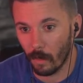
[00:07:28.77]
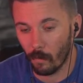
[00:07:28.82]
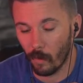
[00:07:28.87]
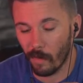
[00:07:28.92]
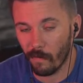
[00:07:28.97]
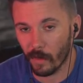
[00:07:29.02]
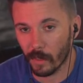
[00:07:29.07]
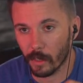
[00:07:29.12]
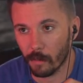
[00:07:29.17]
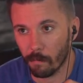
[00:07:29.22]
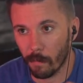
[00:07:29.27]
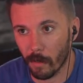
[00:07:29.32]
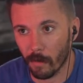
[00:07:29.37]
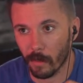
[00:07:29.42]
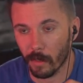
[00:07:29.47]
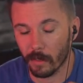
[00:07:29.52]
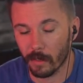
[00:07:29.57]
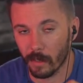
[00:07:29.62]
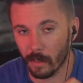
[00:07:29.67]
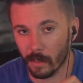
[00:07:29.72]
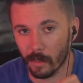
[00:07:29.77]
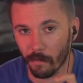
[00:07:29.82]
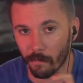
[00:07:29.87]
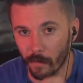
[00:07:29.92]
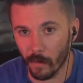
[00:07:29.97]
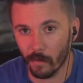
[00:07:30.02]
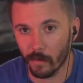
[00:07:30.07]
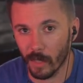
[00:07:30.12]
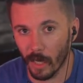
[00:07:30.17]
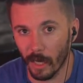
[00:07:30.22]
We've experienced this a
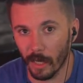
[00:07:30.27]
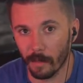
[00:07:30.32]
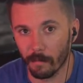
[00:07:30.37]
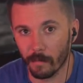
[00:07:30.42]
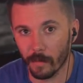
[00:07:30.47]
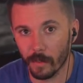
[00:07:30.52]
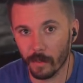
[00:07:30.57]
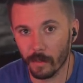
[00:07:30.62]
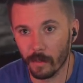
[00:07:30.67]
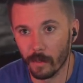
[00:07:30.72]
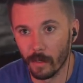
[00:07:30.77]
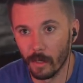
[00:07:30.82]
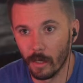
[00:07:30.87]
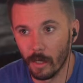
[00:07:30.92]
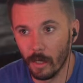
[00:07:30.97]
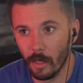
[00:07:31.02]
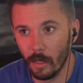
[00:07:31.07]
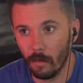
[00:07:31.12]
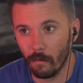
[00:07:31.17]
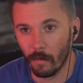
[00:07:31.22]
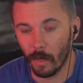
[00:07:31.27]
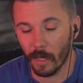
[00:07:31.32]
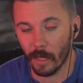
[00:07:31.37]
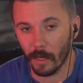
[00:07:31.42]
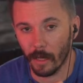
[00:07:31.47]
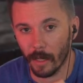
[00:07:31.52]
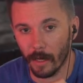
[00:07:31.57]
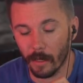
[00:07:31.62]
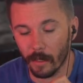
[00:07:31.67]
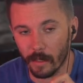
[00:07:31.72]
few times,
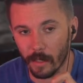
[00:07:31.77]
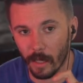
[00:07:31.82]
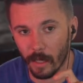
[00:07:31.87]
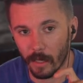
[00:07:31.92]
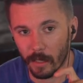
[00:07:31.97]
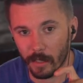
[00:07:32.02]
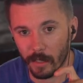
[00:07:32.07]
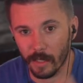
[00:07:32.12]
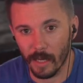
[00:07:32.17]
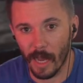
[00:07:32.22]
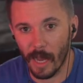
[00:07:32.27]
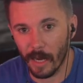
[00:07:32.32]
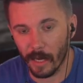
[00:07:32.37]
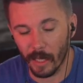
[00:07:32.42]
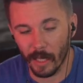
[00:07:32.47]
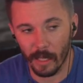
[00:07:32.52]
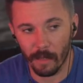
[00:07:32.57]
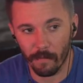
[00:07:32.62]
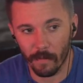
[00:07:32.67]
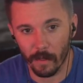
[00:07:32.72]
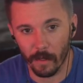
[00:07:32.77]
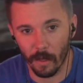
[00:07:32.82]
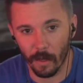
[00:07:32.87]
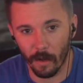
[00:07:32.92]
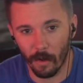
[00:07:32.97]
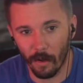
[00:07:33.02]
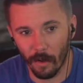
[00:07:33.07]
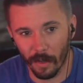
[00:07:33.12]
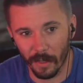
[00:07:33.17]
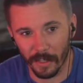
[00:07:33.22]
right? And it's not even
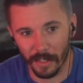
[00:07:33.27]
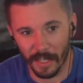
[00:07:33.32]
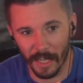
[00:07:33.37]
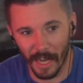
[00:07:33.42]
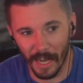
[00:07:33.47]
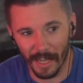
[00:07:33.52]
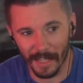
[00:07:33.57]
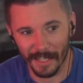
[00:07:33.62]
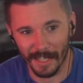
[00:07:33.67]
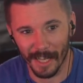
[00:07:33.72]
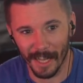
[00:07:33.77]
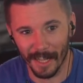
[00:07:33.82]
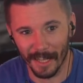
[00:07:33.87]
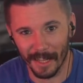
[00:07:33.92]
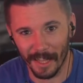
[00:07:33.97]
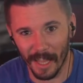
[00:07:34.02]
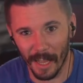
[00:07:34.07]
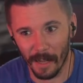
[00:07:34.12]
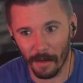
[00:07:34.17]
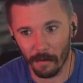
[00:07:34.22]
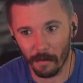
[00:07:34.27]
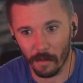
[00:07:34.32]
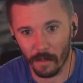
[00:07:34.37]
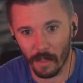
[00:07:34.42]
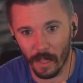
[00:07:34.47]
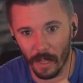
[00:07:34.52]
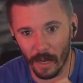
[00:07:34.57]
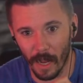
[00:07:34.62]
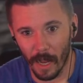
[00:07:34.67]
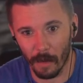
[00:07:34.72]
on content that
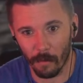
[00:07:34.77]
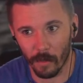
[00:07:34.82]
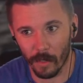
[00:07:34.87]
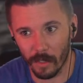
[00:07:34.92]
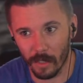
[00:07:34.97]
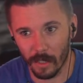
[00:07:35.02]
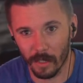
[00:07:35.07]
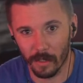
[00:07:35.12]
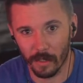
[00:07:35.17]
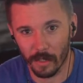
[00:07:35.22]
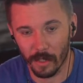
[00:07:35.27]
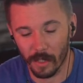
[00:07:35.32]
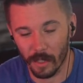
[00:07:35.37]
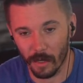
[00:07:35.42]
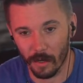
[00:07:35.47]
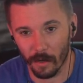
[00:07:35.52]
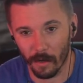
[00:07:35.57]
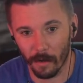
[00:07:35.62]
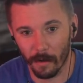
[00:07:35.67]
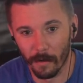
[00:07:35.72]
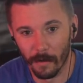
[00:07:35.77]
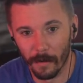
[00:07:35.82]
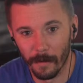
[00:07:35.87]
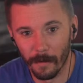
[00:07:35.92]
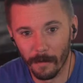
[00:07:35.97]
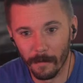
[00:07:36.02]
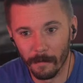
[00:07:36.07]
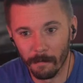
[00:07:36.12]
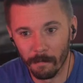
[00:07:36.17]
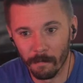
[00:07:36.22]
I would consider
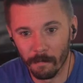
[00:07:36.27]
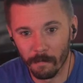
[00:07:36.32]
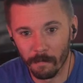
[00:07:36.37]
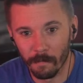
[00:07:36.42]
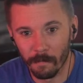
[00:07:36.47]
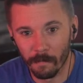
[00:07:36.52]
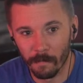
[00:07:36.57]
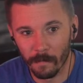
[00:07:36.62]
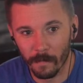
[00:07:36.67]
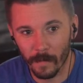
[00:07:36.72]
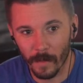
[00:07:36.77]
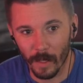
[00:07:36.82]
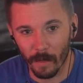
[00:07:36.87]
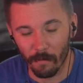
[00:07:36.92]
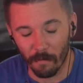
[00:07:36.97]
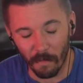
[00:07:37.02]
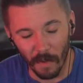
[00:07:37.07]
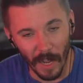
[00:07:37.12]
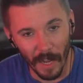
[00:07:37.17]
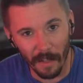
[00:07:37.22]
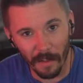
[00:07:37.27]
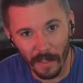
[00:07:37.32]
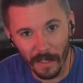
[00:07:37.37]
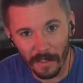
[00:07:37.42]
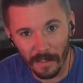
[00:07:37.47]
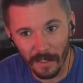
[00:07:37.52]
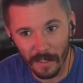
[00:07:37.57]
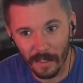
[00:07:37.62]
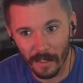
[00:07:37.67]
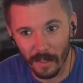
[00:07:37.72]

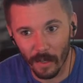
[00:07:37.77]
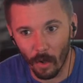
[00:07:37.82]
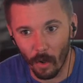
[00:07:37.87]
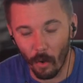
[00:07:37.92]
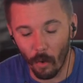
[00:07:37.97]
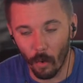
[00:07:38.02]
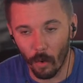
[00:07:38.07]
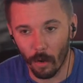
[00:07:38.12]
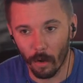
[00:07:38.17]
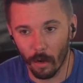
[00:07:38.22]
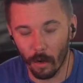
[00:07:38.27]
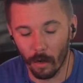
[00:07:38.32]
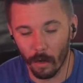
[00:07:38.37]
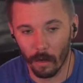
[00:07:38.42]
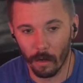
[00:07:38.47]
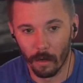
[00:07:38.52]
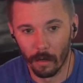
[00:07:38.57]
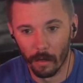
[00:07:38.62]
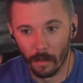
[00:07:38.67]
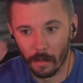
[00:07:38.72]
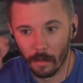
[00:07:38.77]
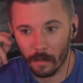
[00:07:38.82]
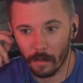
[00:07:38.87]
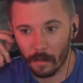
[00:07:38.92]
violent or